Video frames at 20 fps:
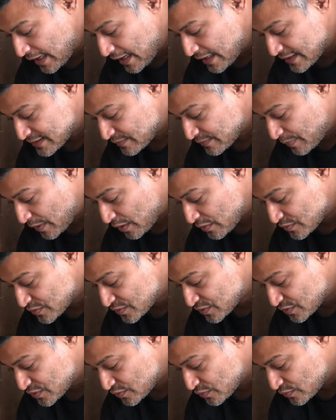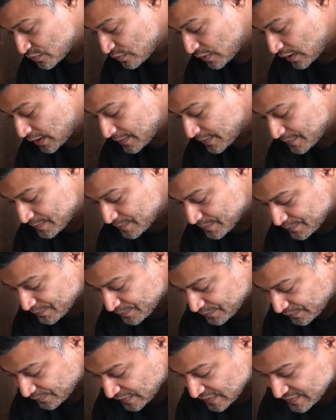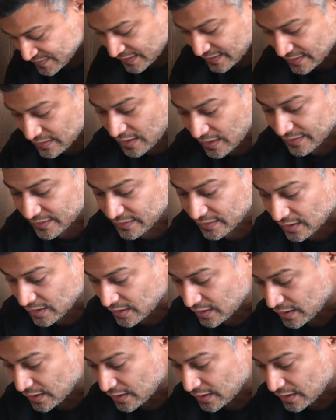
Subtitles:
as opposed to say like a